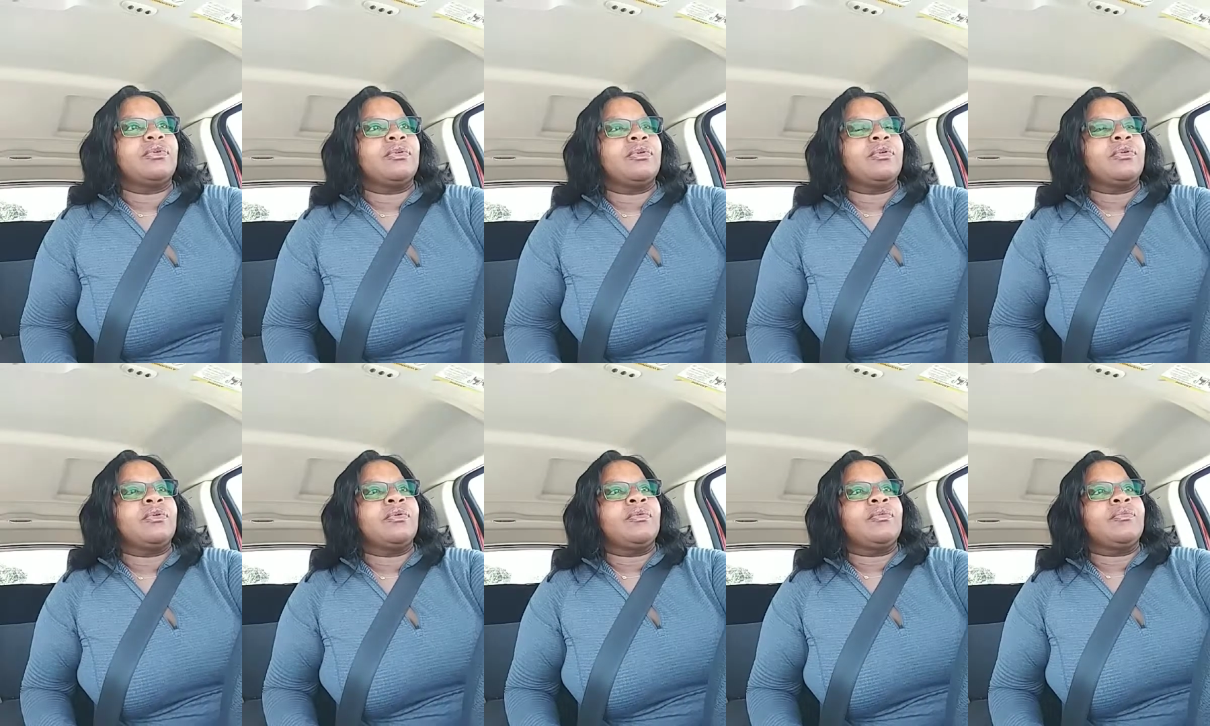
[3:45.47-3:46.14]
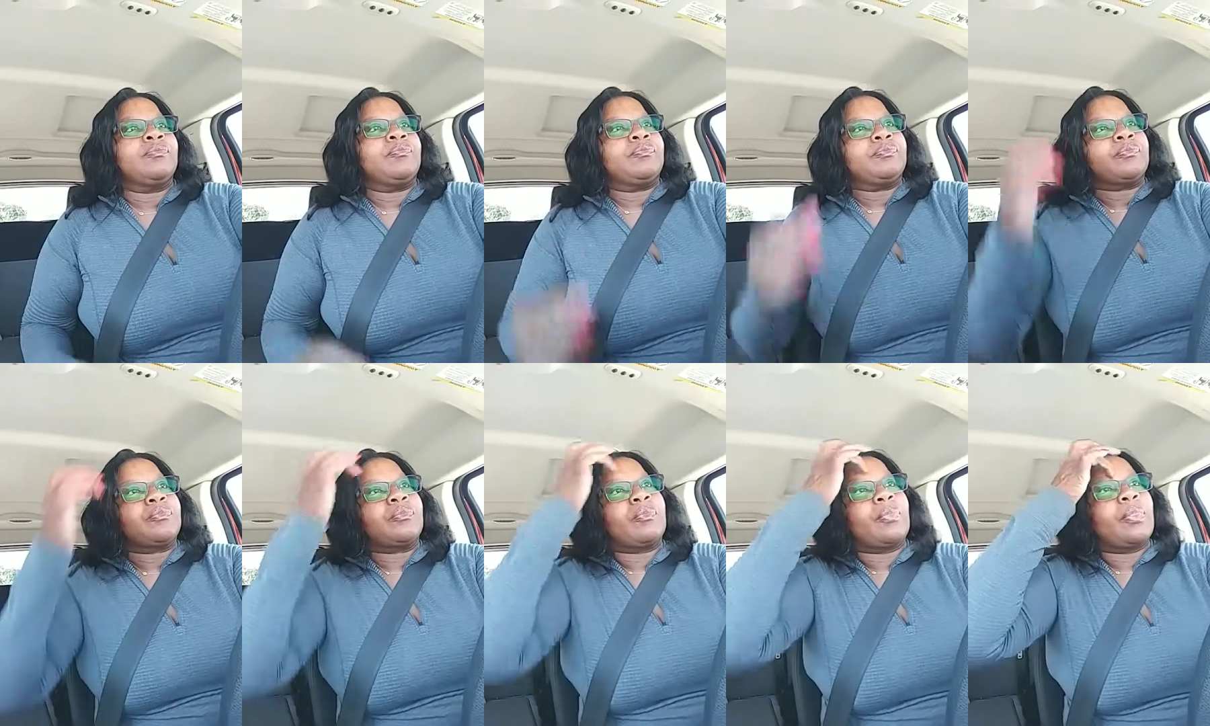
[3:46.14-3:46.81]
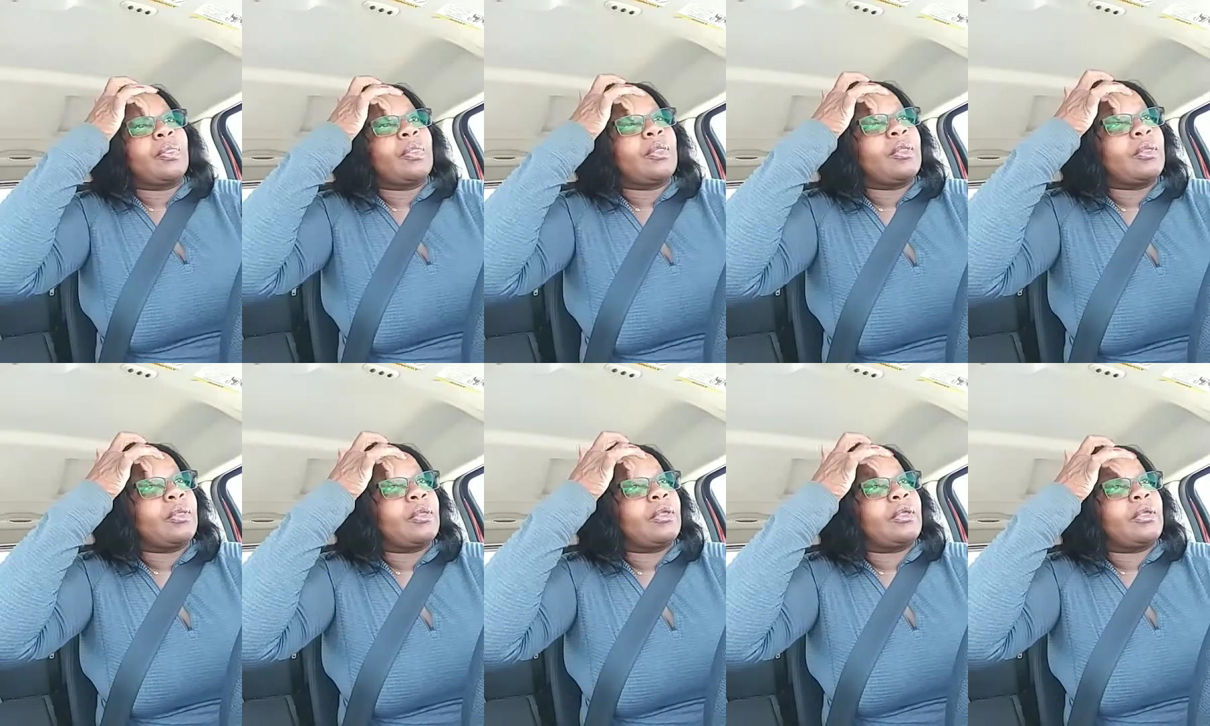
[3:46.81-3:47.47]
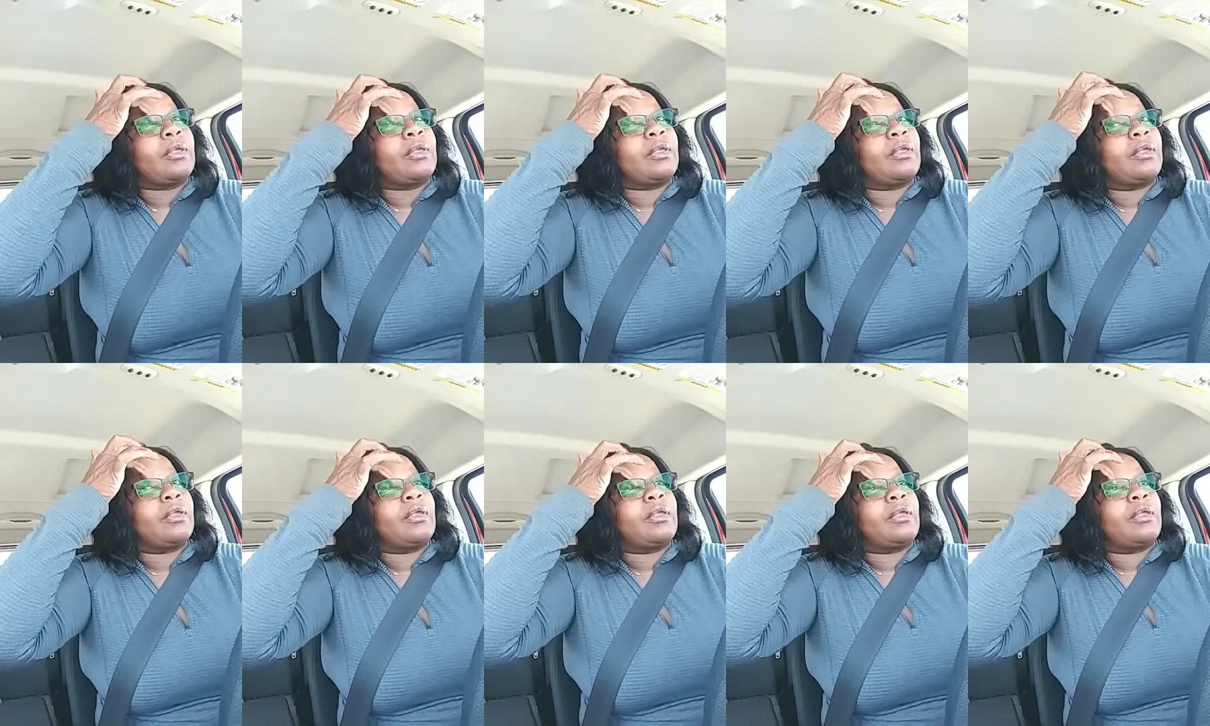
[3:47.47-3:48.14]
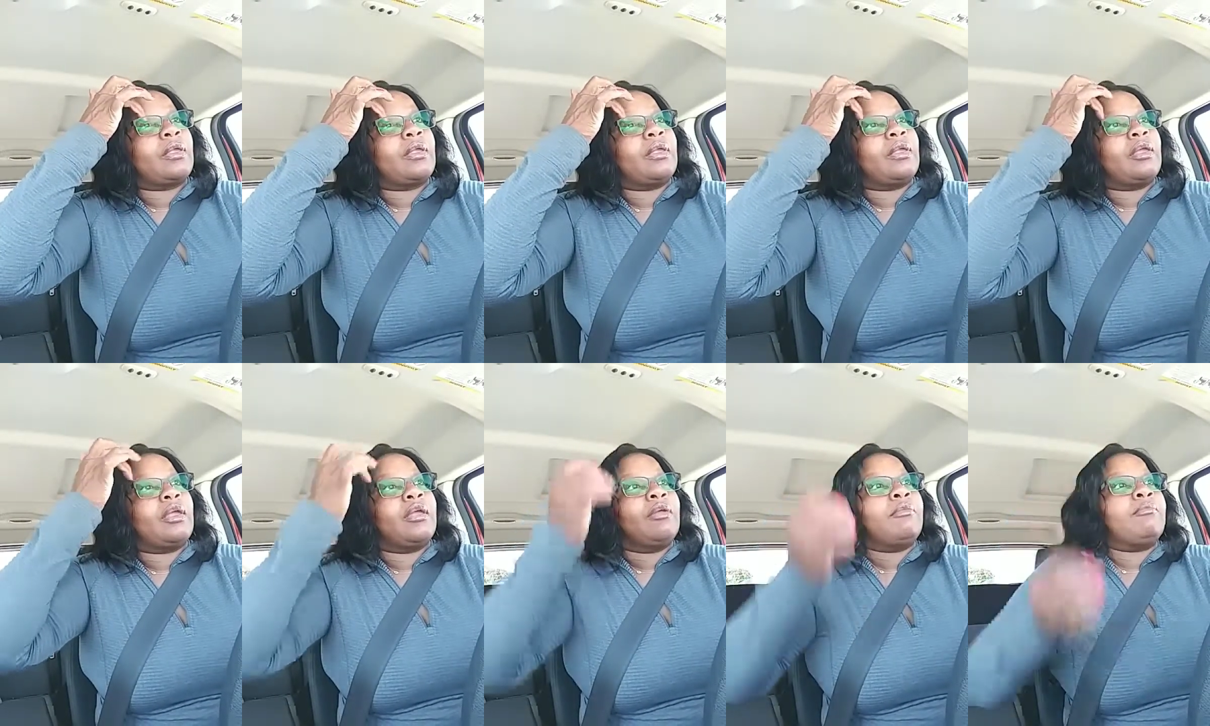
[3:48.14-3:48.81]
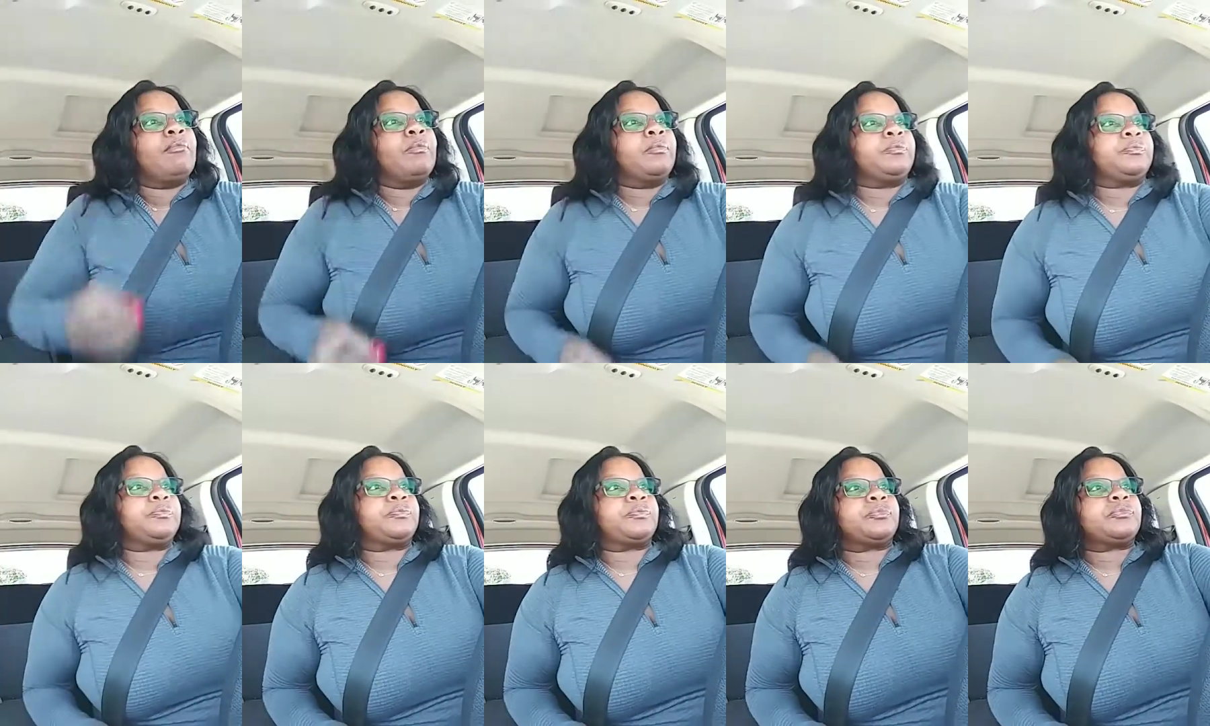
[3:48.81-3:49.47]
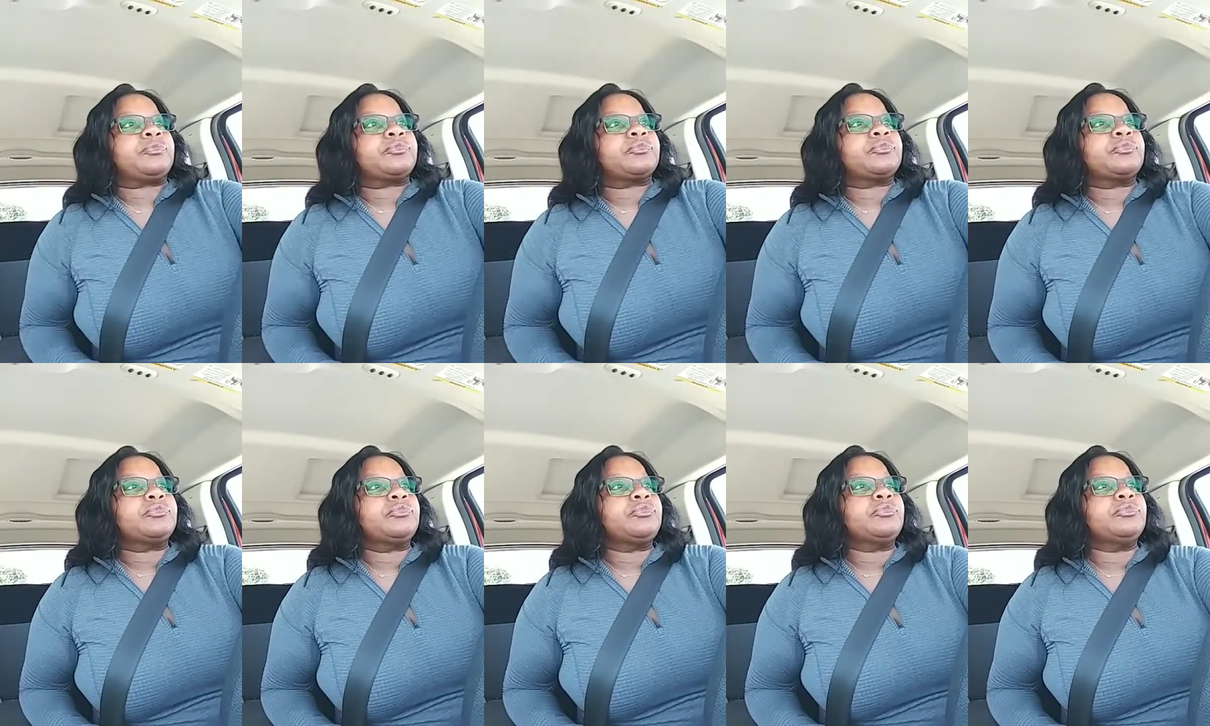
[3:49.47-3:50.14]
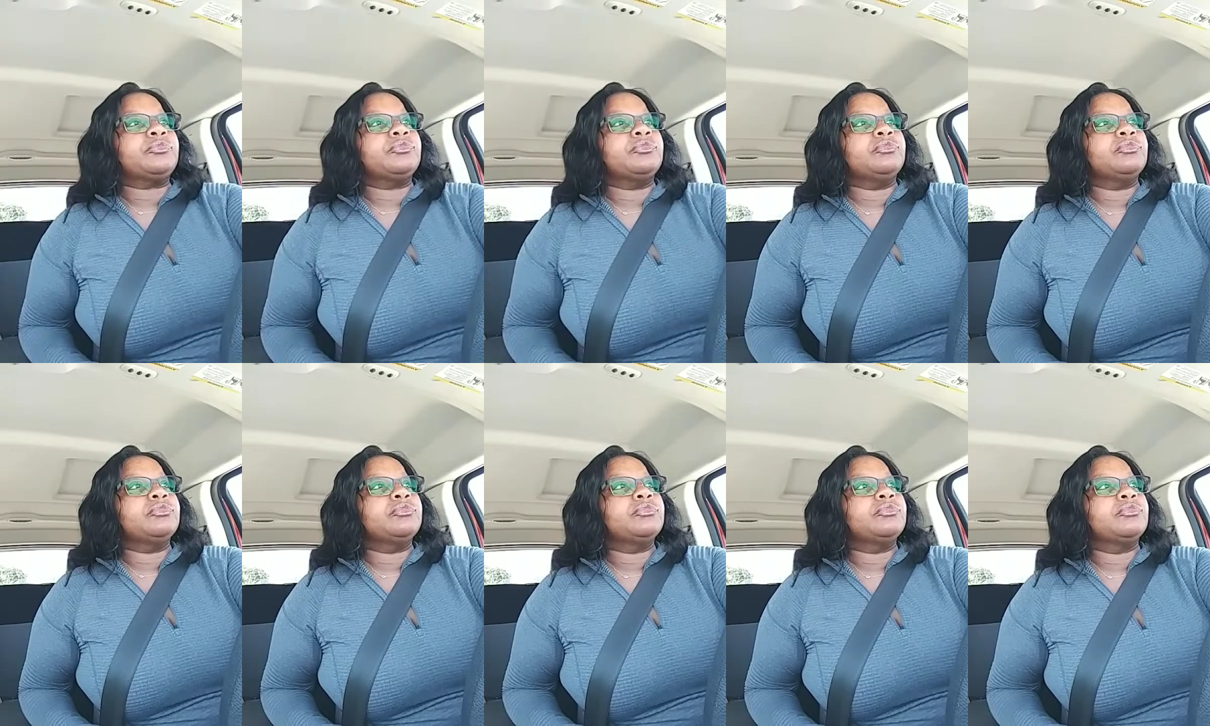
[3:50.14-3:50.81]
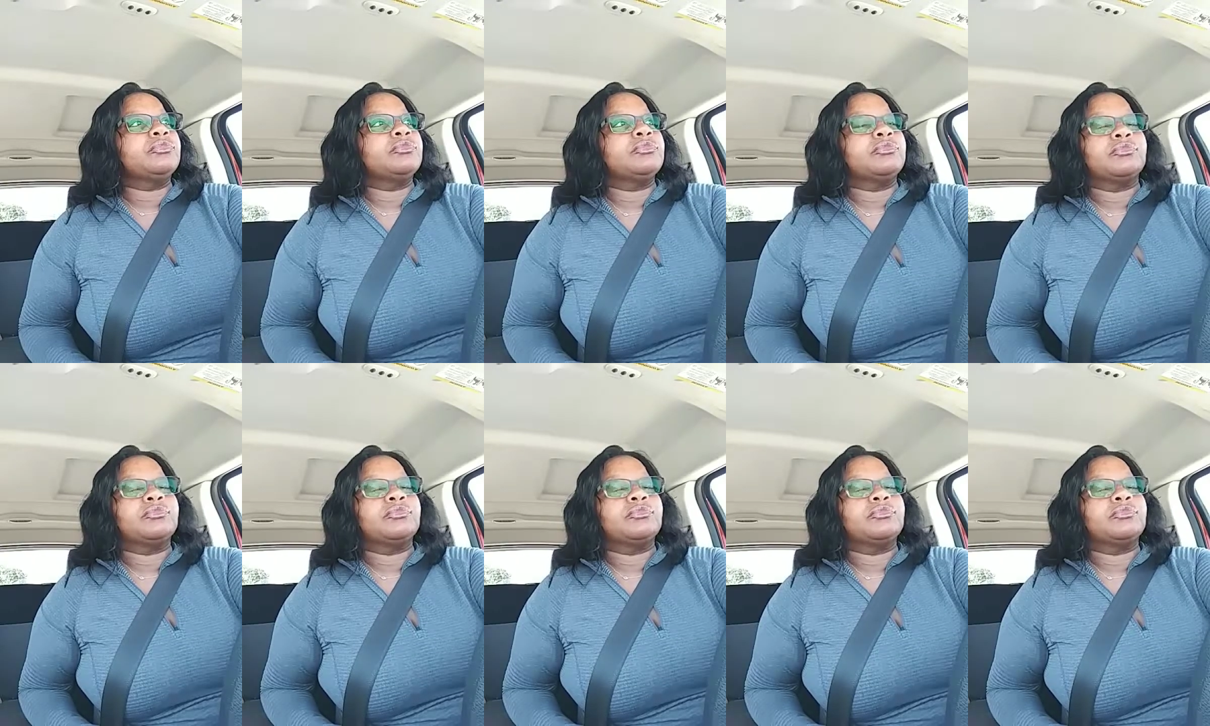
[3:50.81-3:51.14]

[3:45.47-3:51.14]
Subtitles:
Nobody speaks.